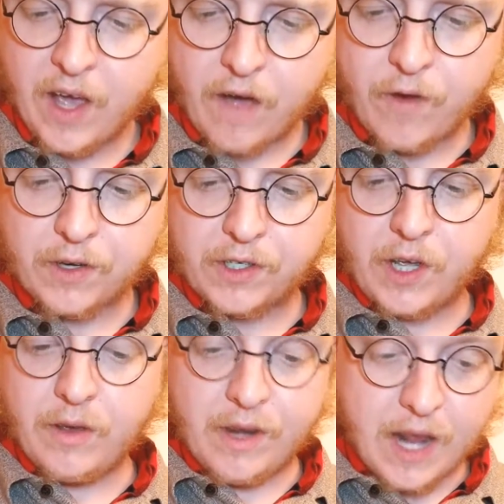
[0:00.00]
I've got to
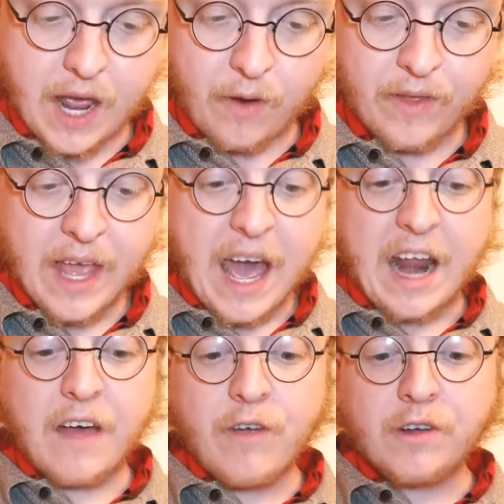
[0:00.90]
tell you now,
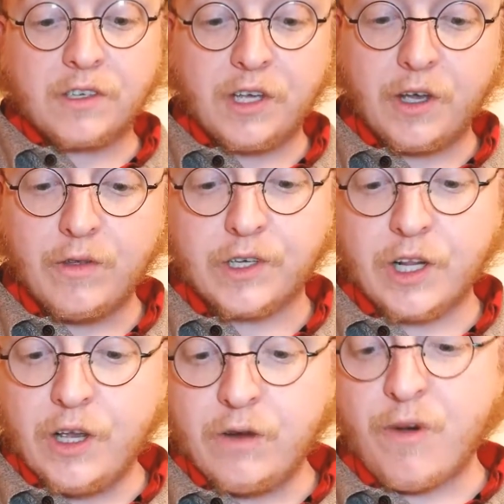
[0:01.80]
and I've got to tell you in the
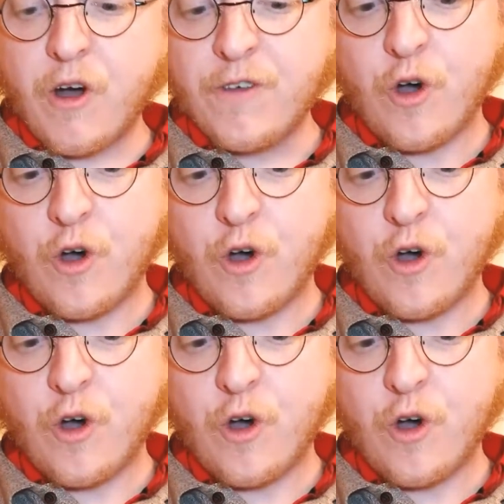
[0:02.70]
saloon bar of